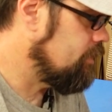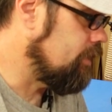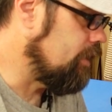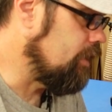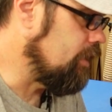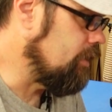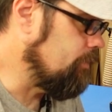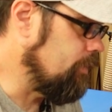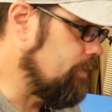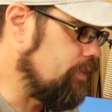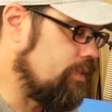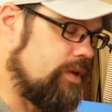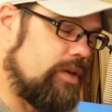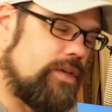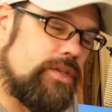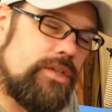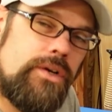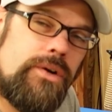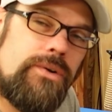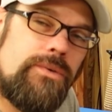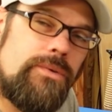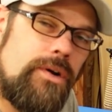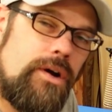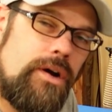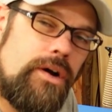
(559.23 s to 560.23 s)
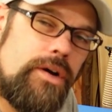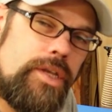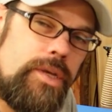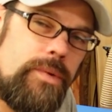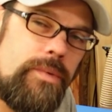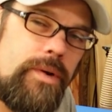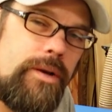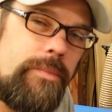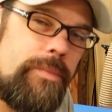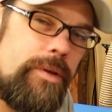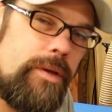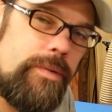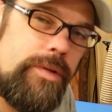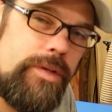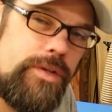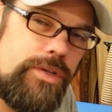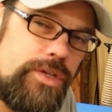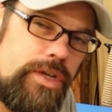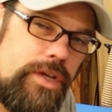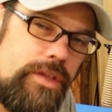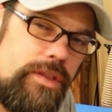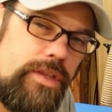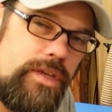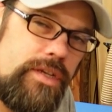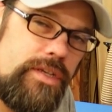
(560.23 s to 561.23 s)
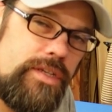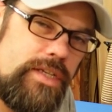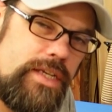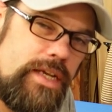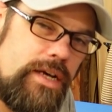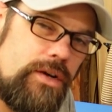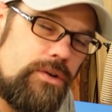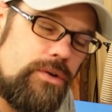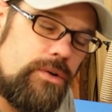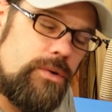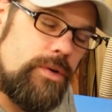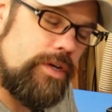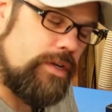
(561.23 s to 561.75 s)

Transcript: Uh, when things go wrong, you want to be able to shut things down